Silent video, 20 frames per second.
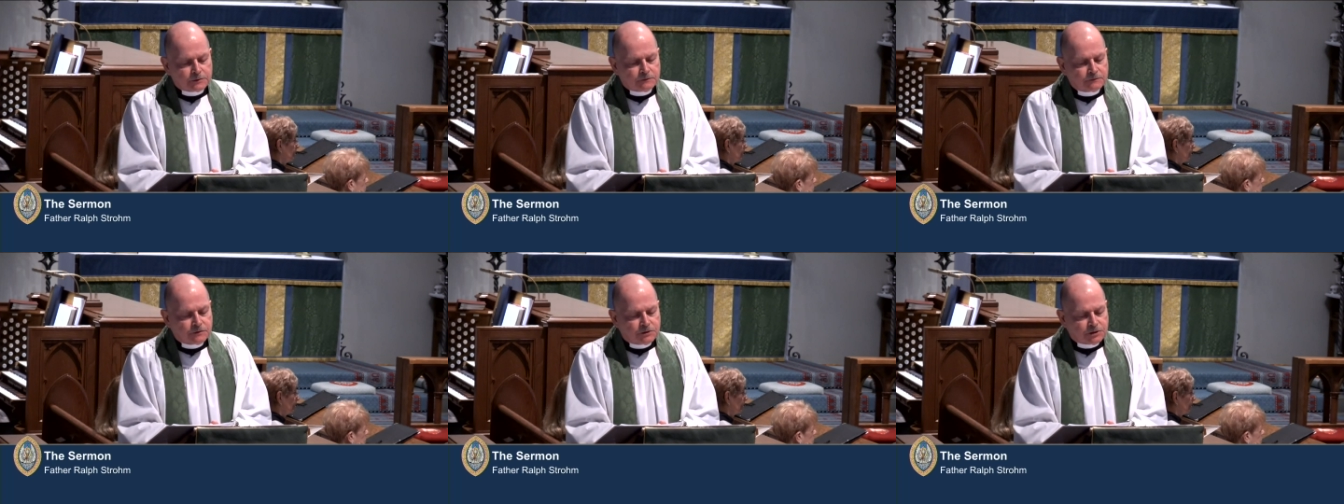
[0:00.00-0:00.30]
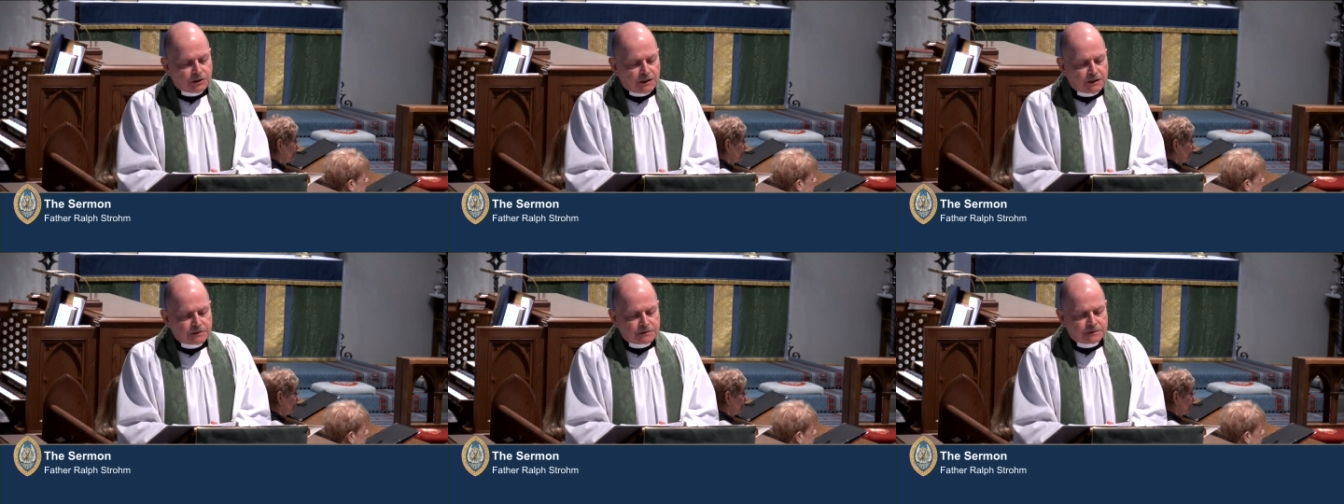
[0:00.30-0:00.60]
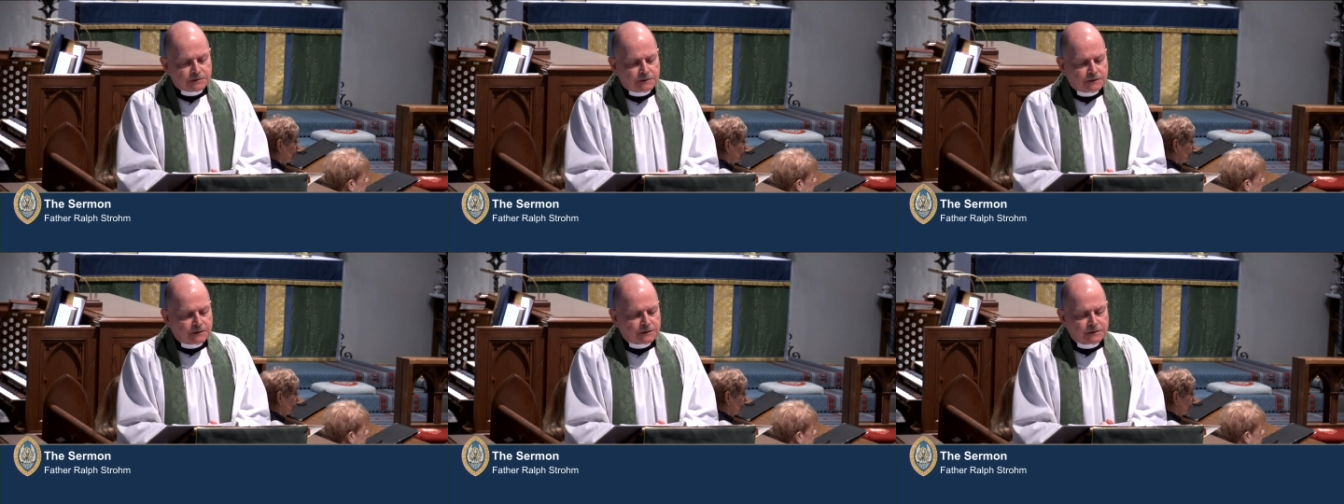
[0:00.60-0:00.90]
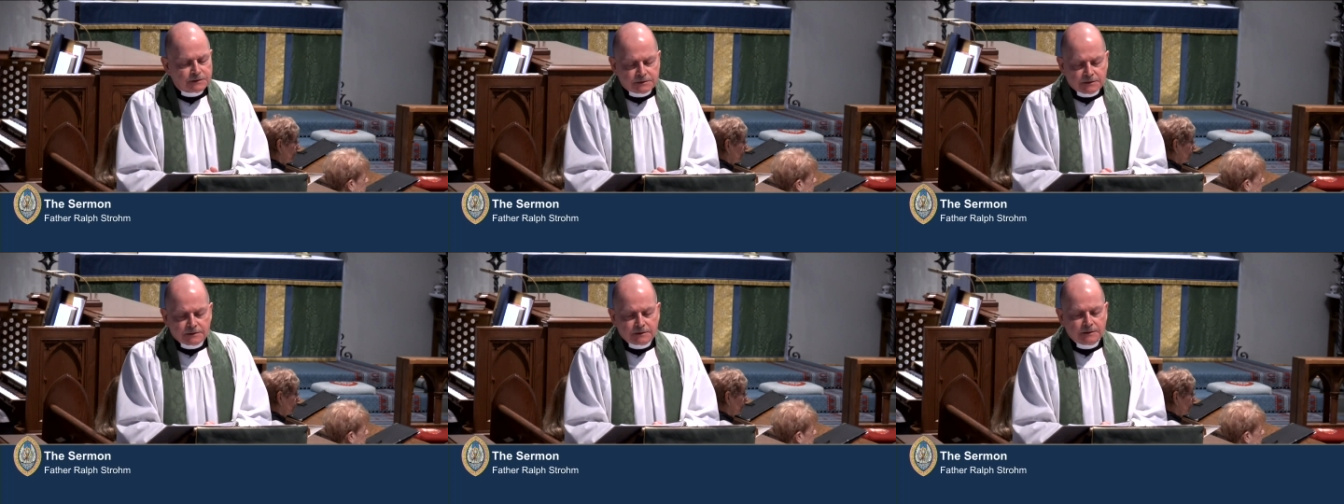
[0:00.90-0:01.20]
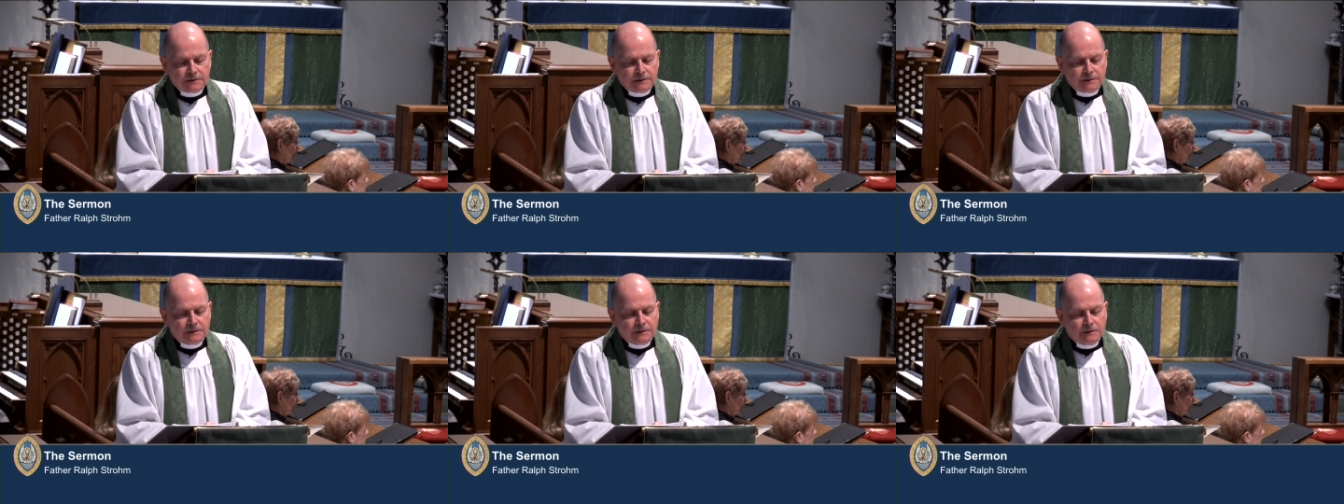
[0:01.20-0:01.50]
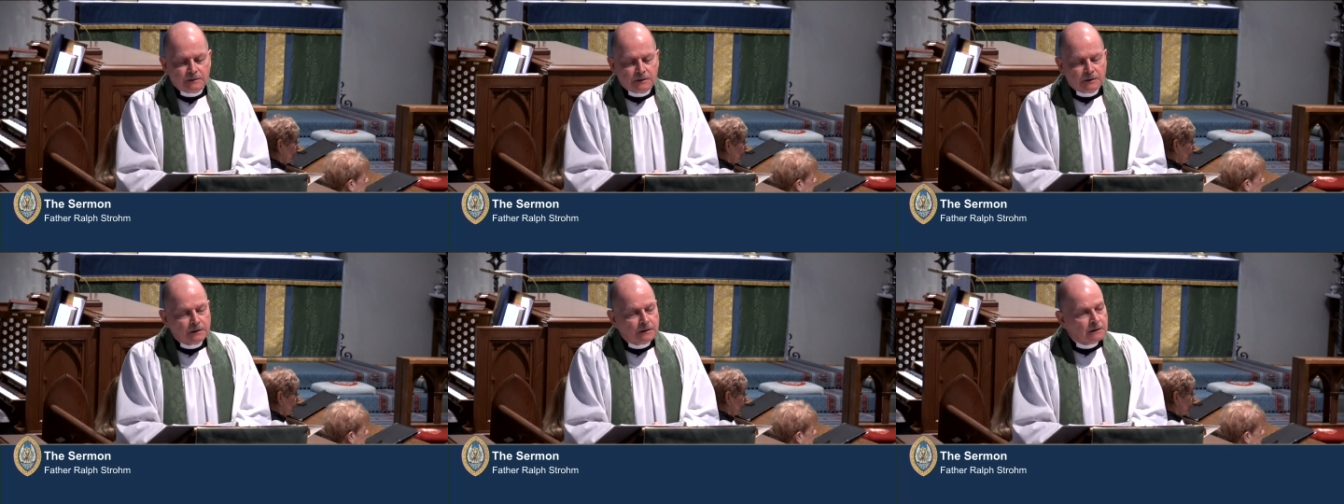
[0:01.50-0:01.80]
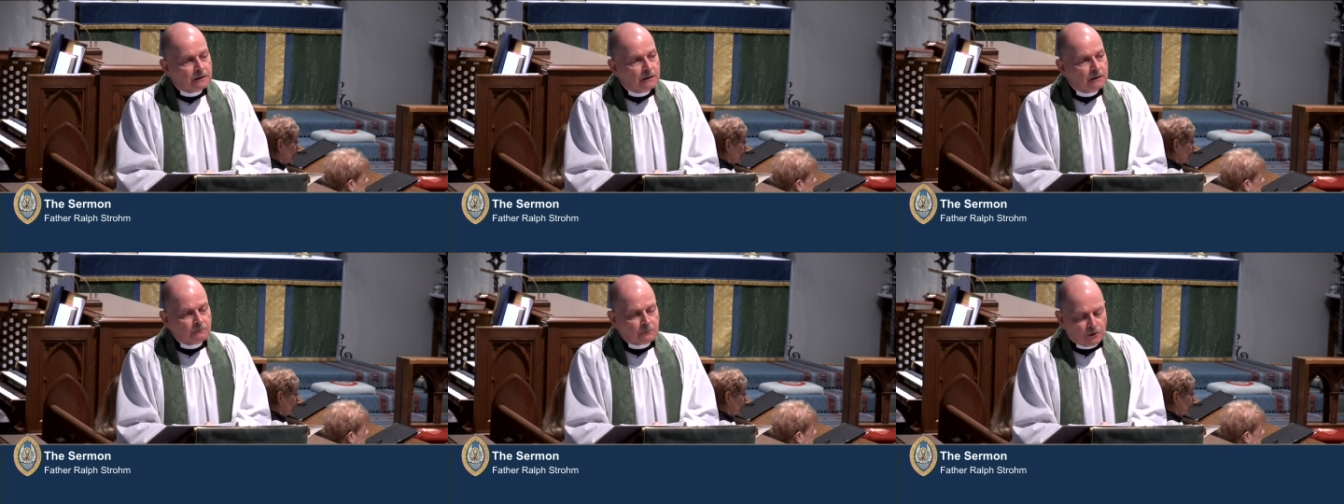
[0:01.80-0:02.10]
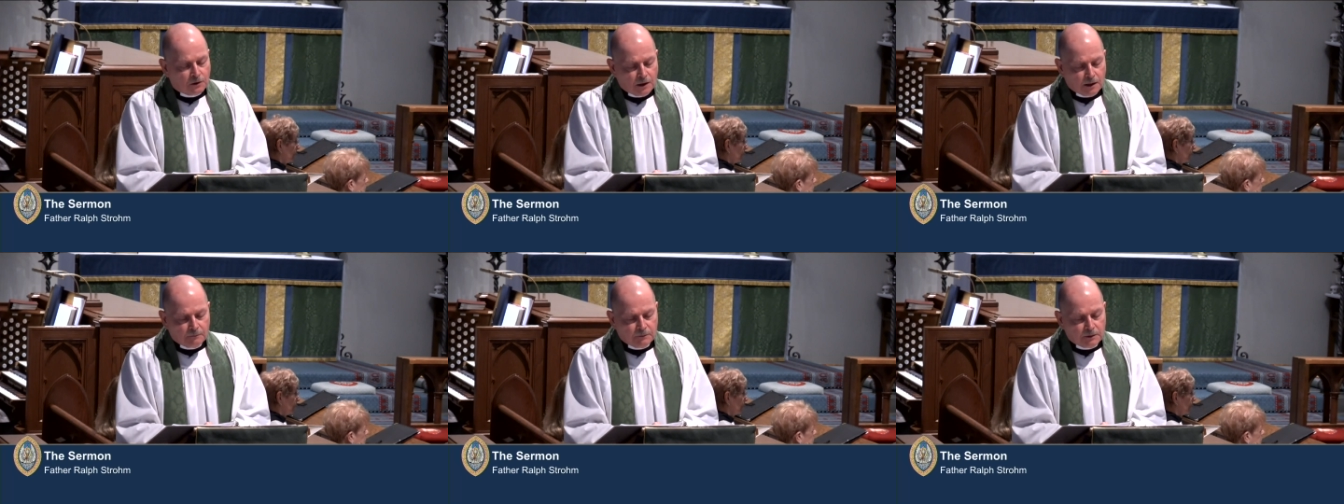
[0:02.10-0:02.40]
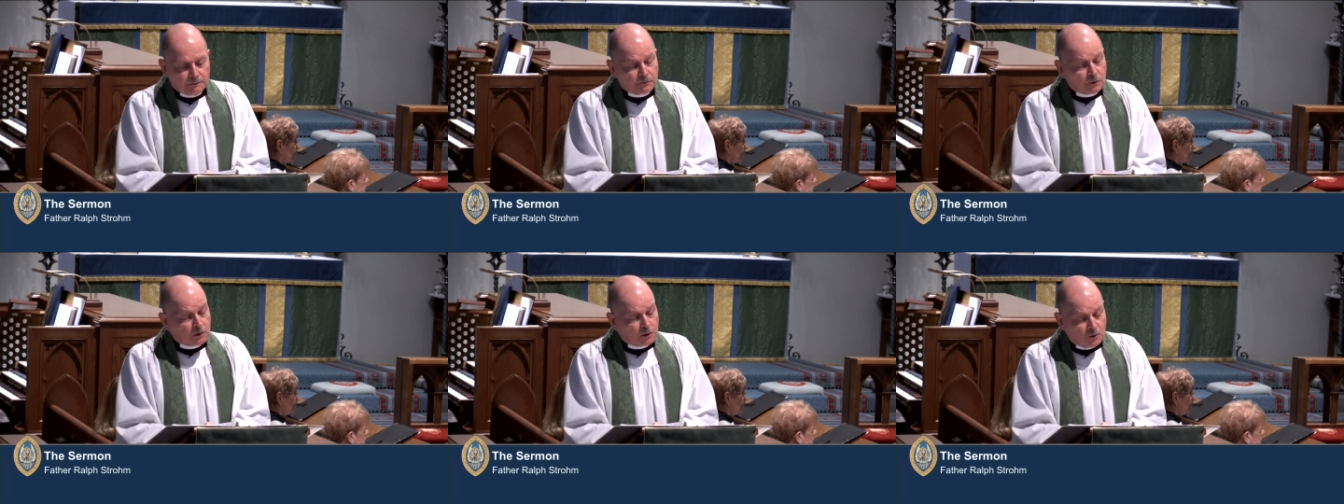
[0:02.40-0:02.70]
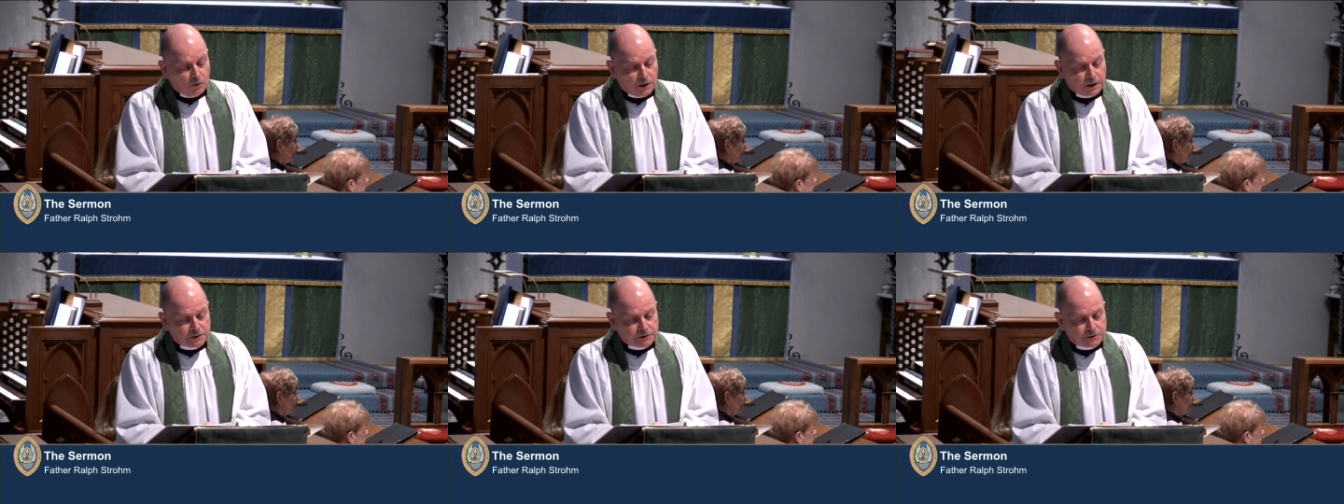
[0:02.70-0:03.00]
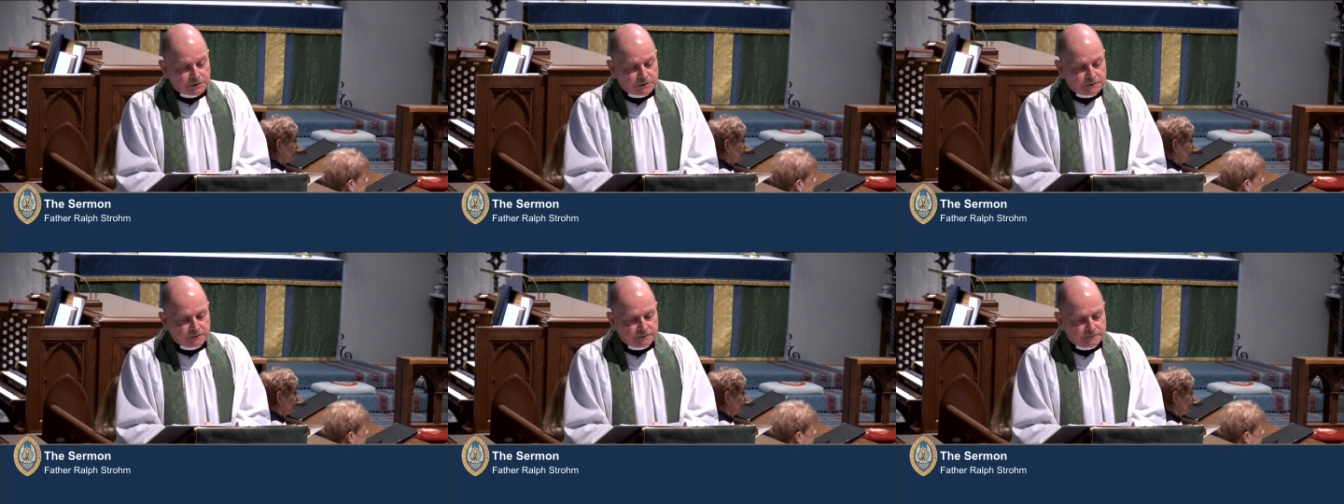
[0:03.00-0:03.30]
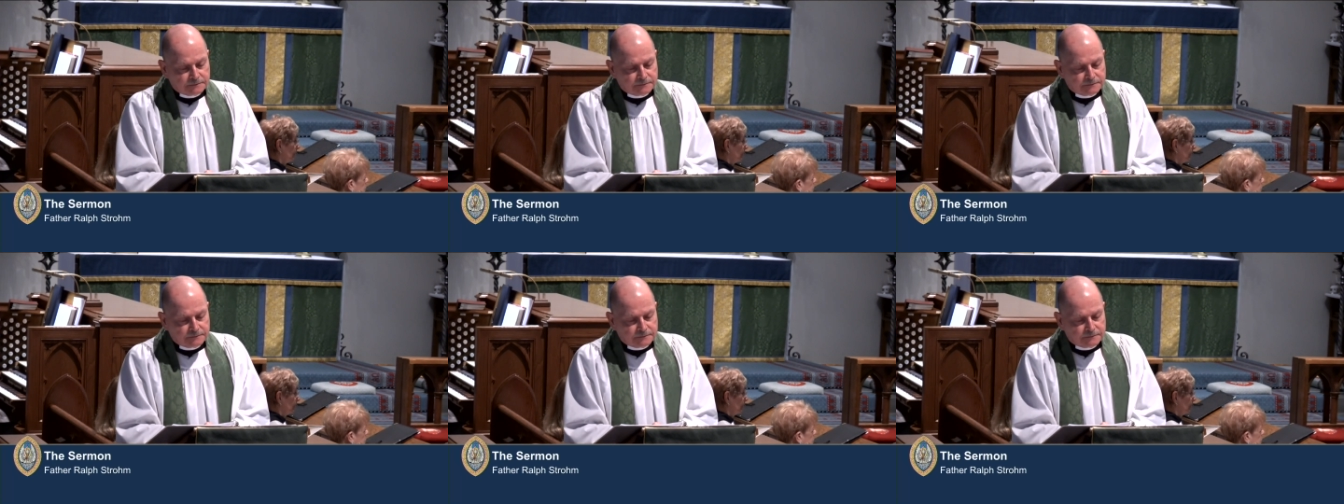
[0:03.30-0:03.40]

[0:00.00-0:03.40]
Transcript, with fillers: of just this problem or question.